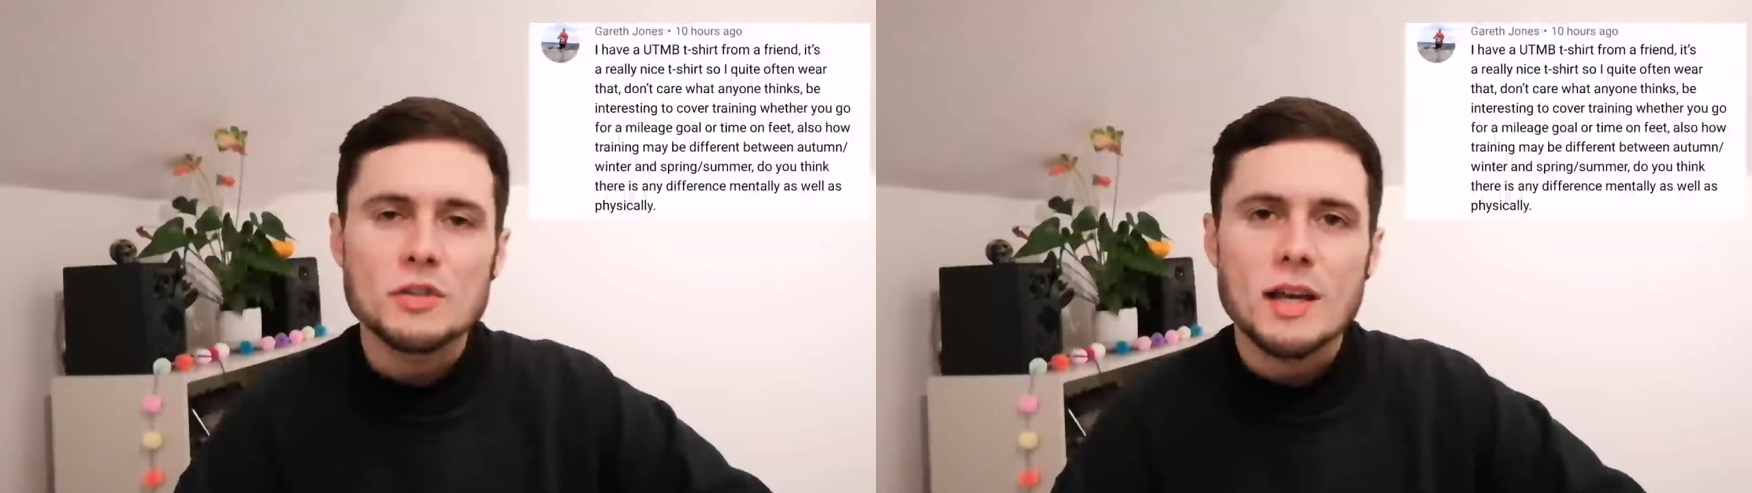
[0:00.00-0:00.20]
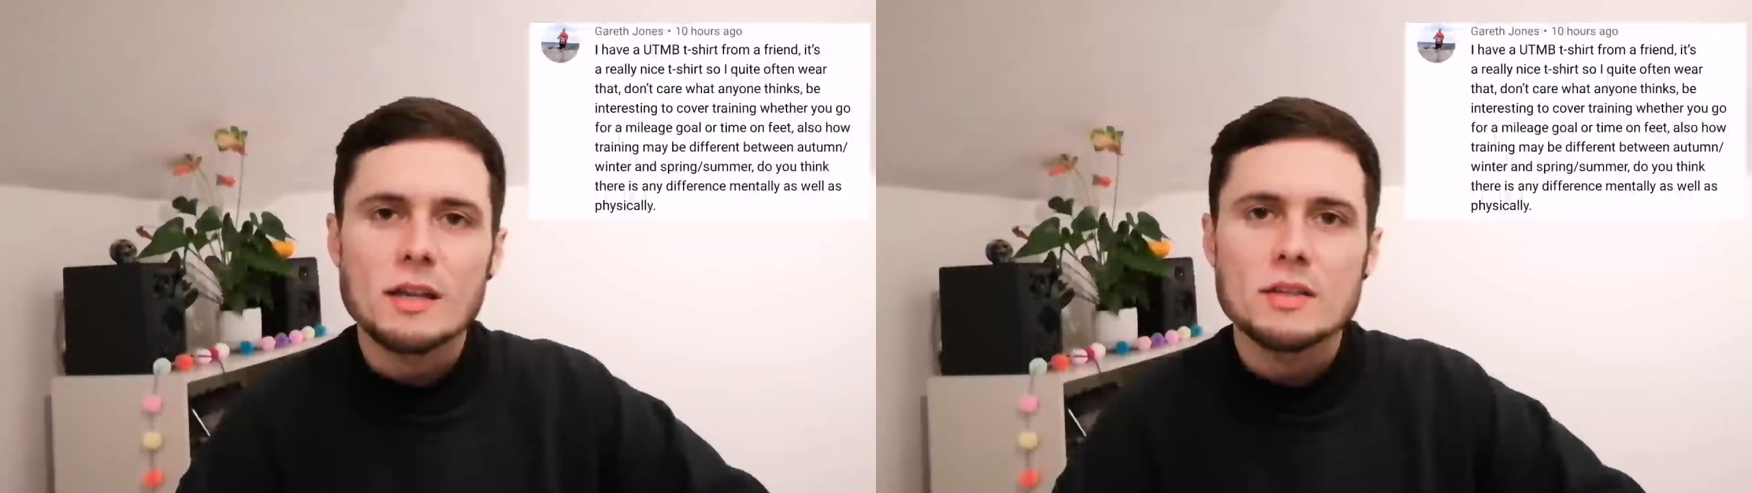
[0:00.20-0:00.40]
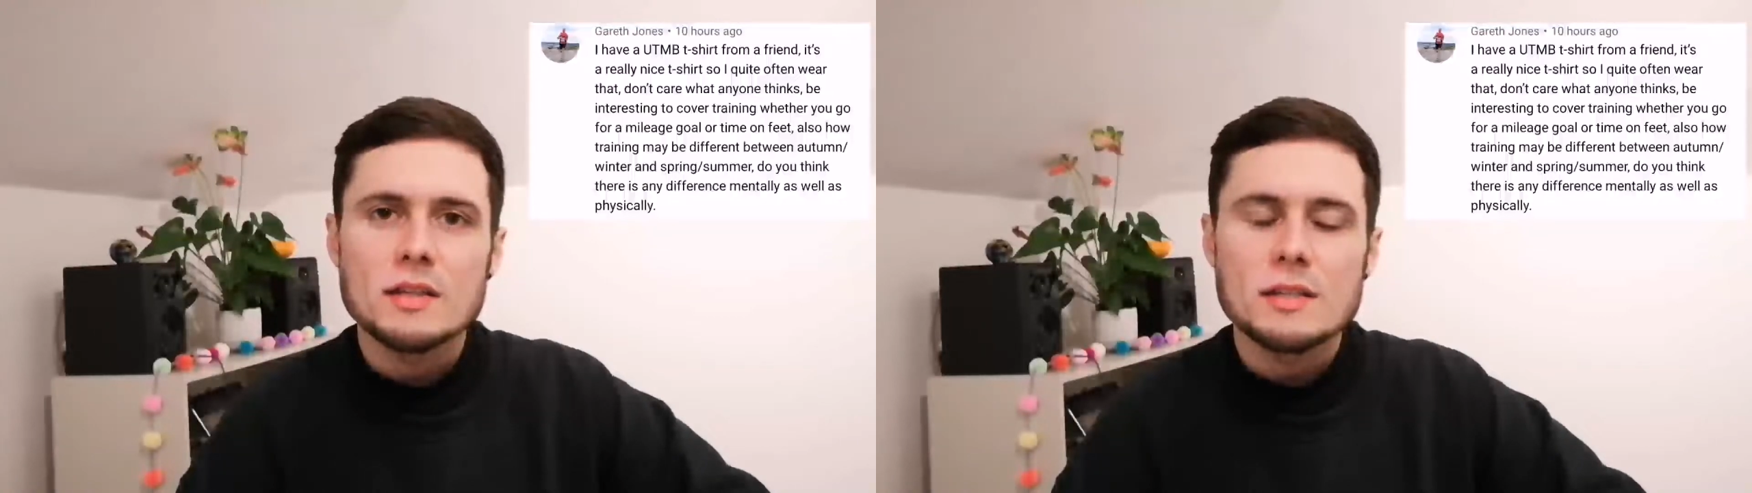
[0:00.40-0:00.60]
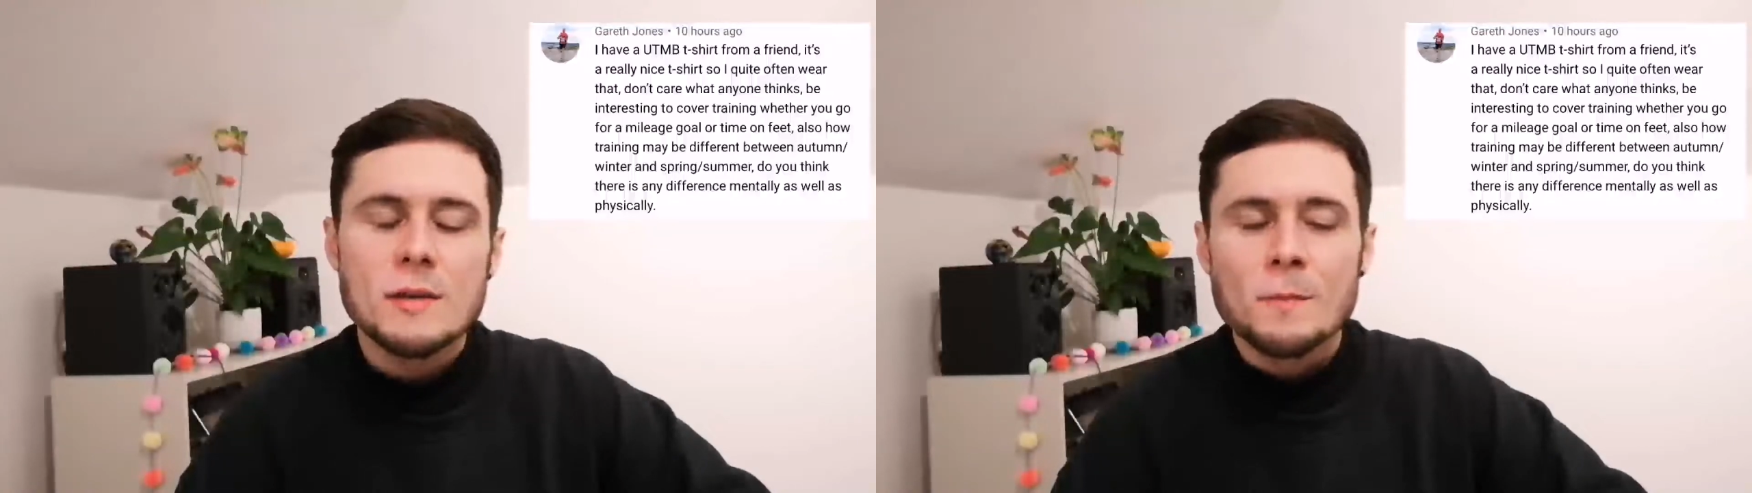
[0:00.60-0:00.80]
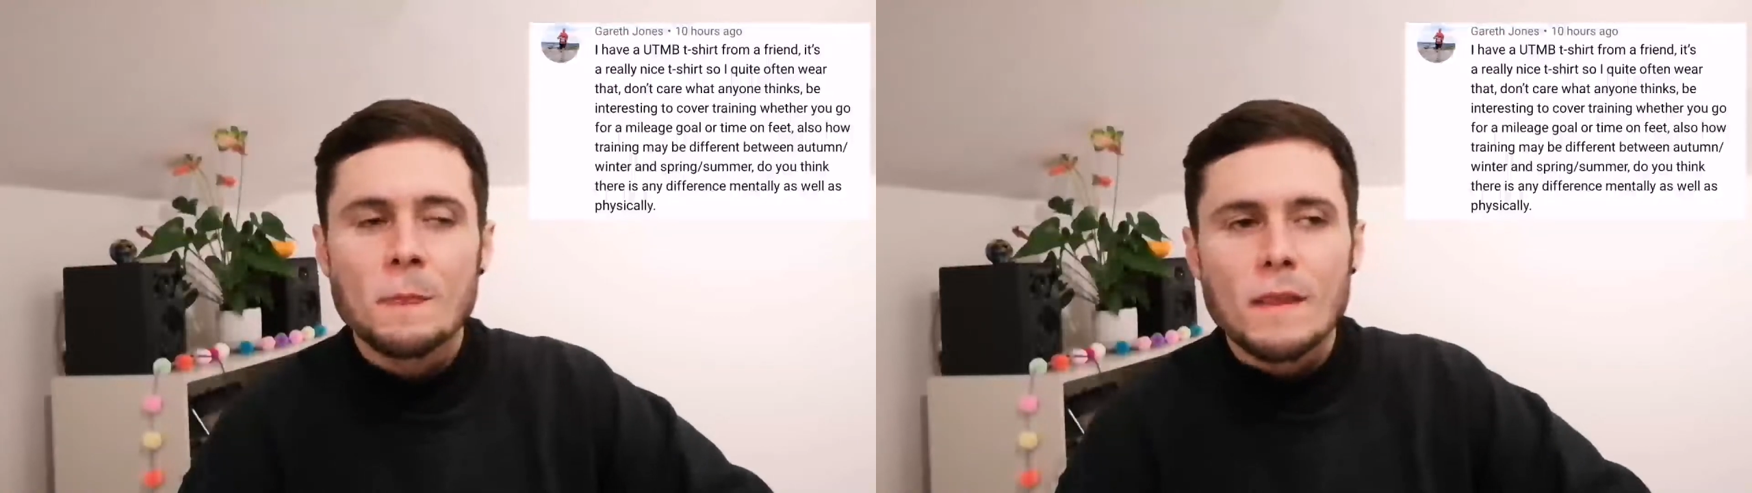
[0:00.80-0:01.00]
challenges.
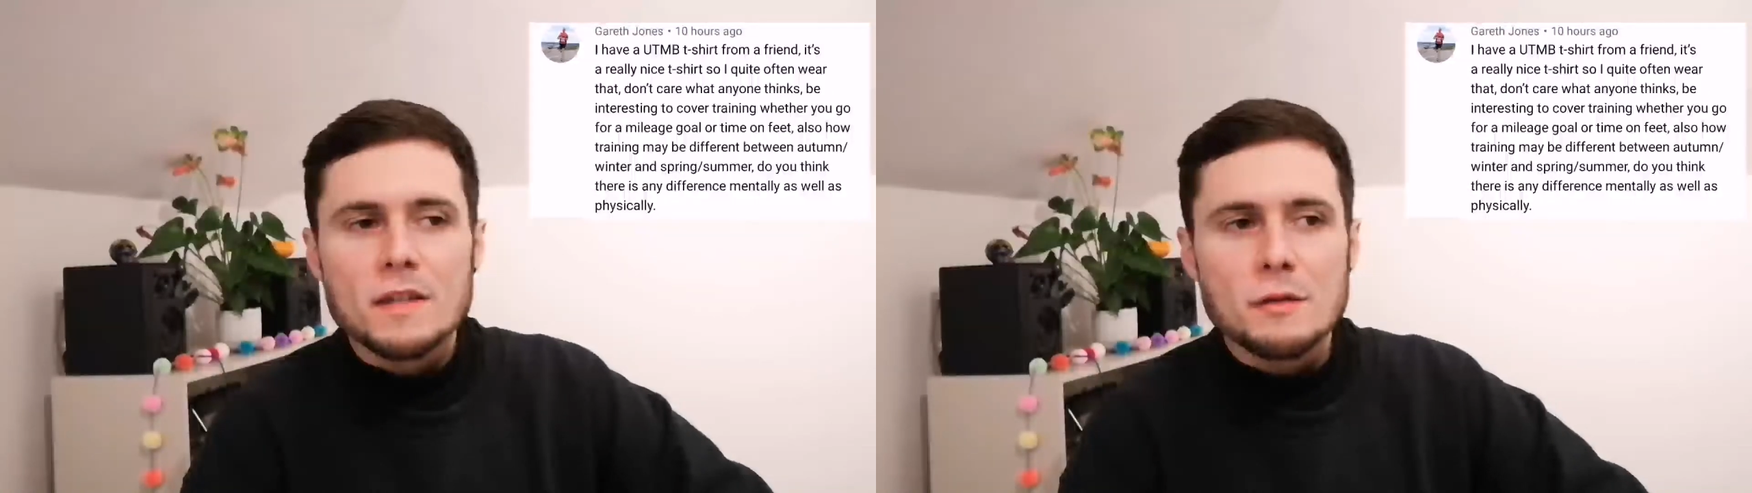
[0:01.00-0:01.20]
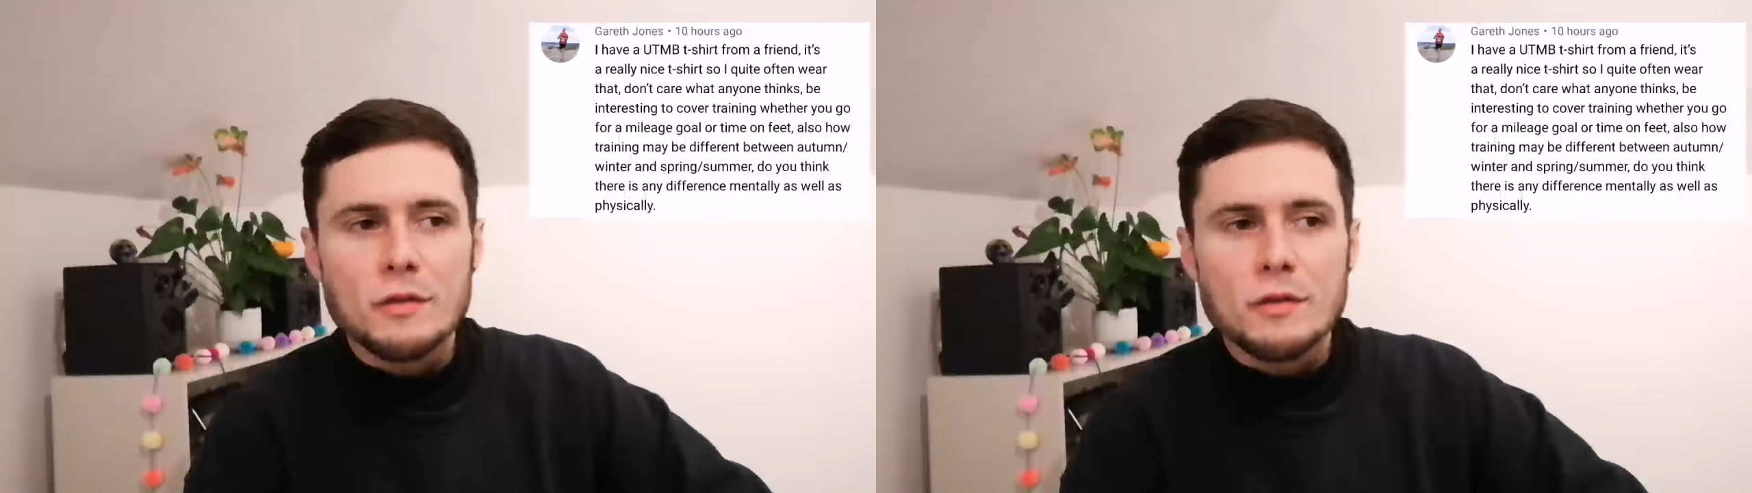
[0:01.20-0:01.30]
So